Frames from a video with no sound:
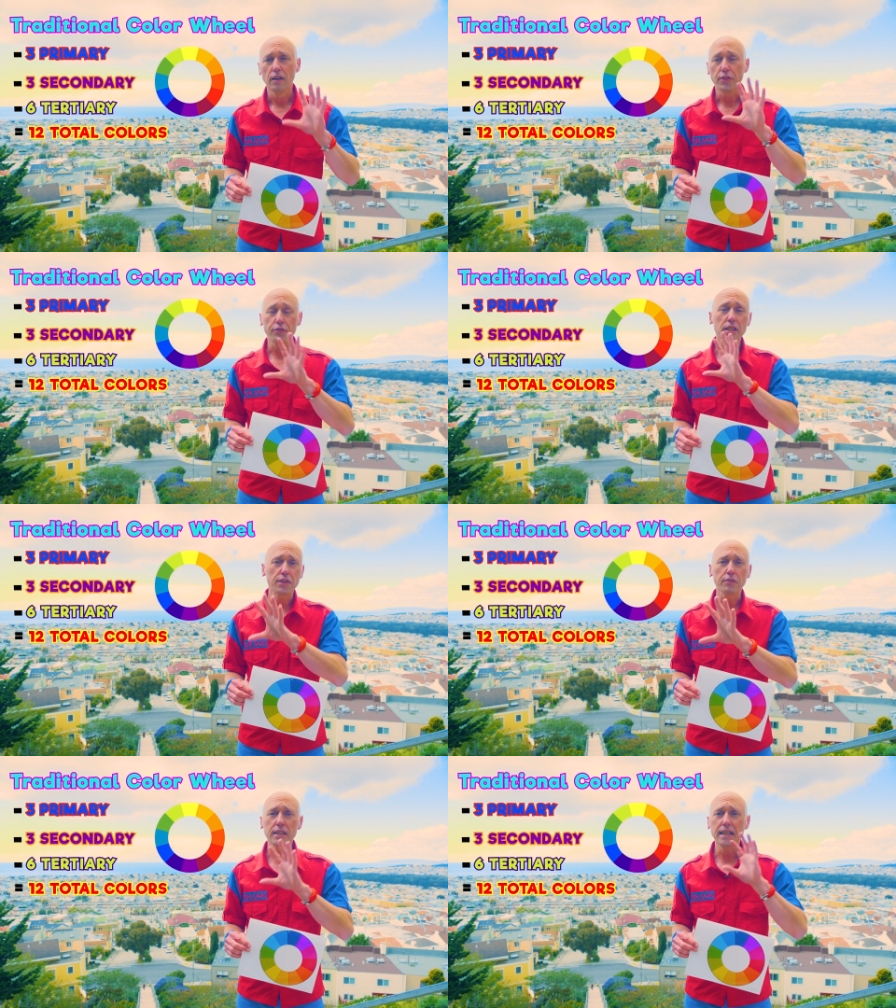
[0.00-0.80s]
3,
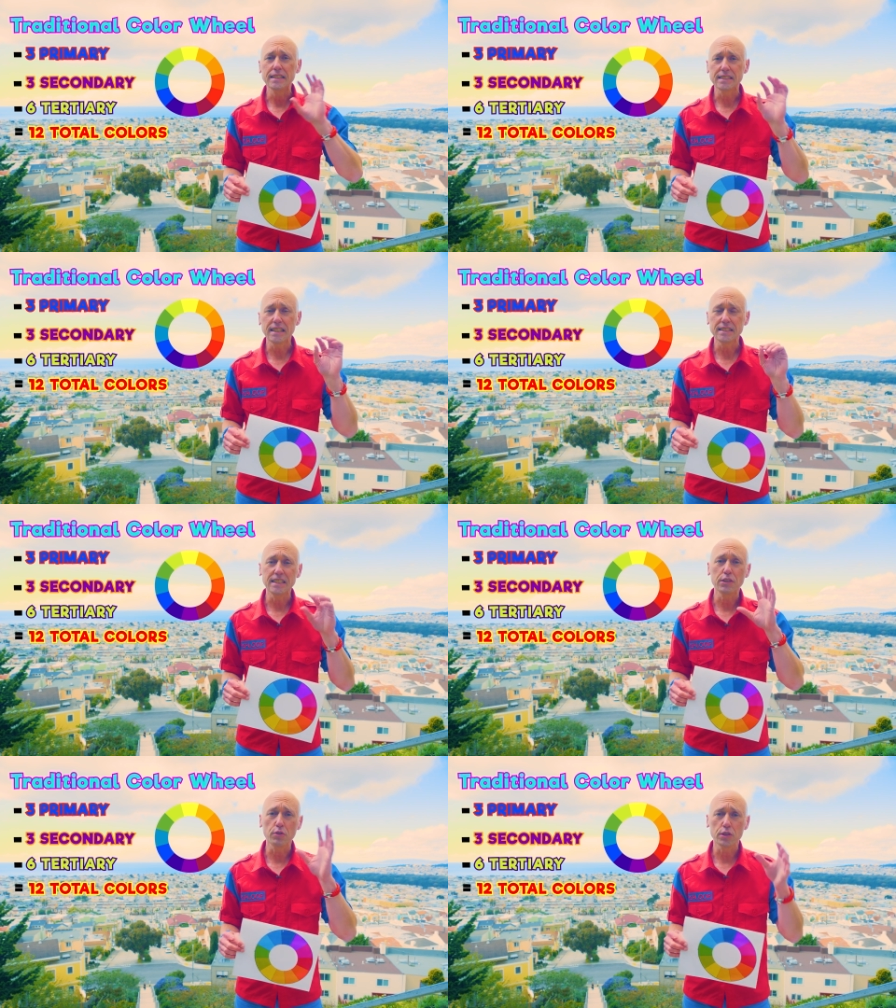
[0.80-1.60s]
3, and 6
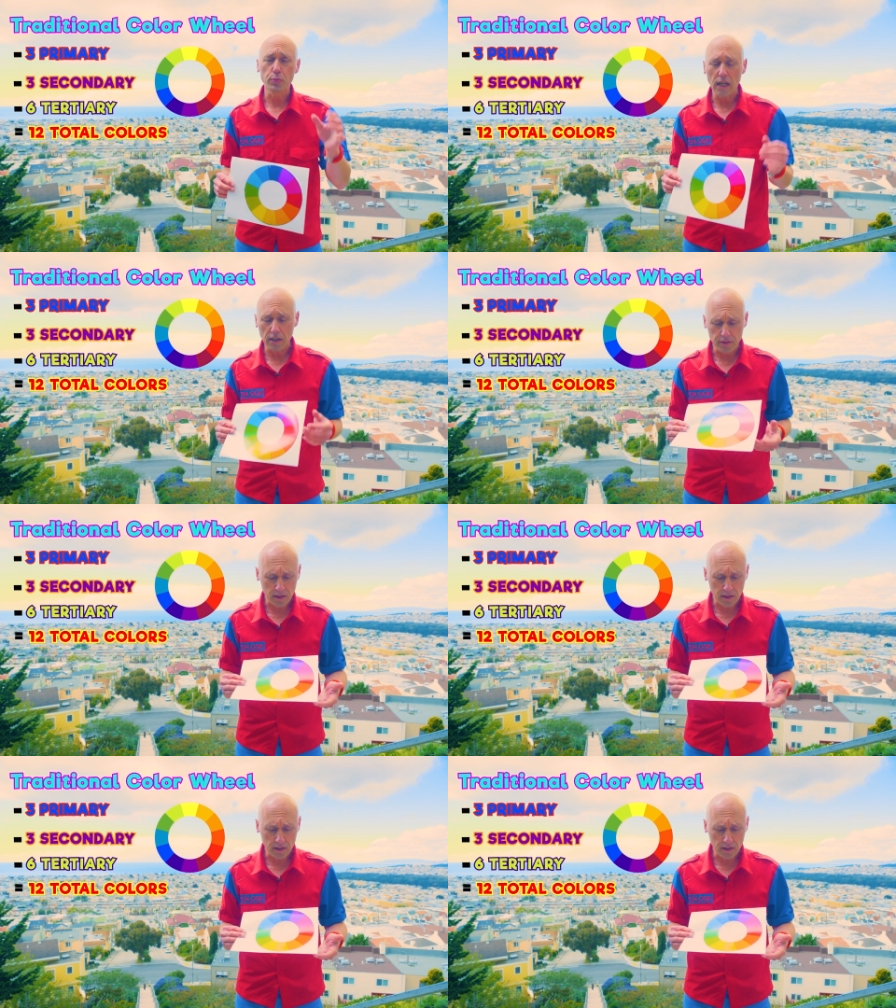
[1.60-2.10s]
equals 12.